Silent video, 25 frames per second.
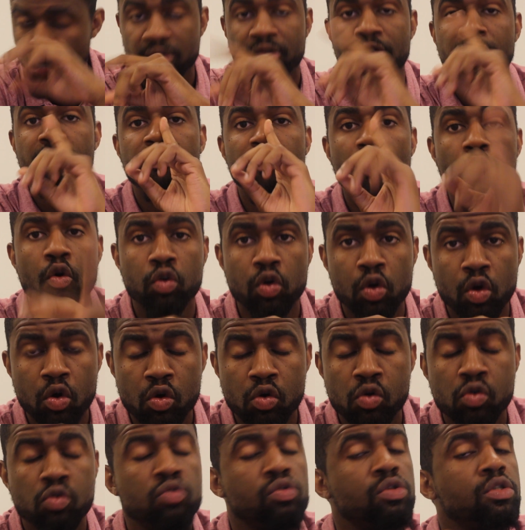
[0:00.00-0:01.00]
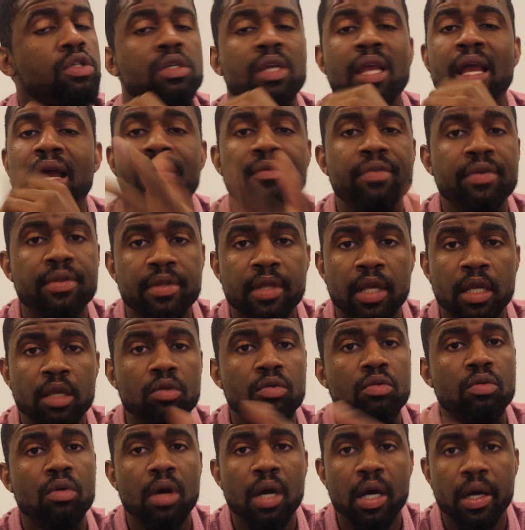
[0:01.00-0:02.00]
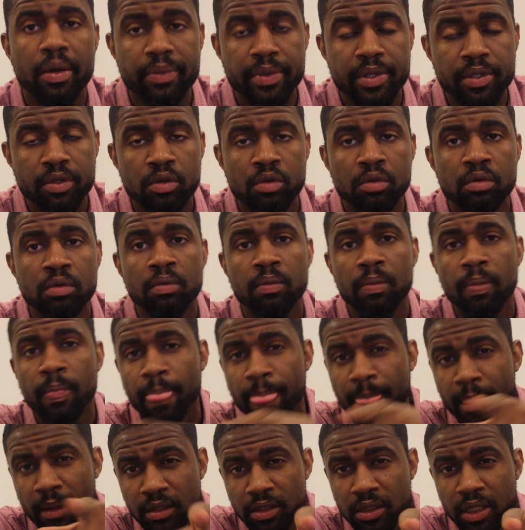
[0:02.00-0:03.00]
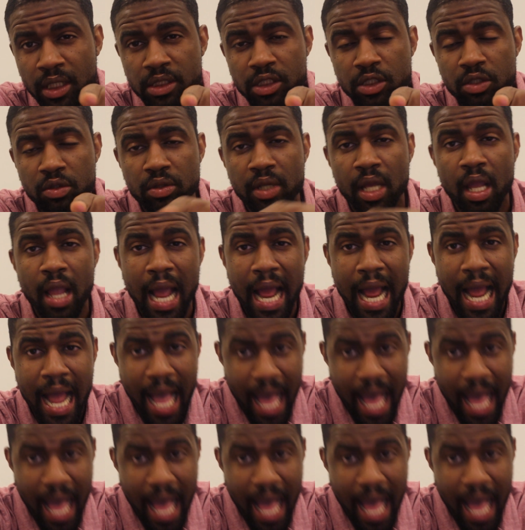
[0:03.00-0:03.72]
Photos. Everything. You know how we do. Until I see you again.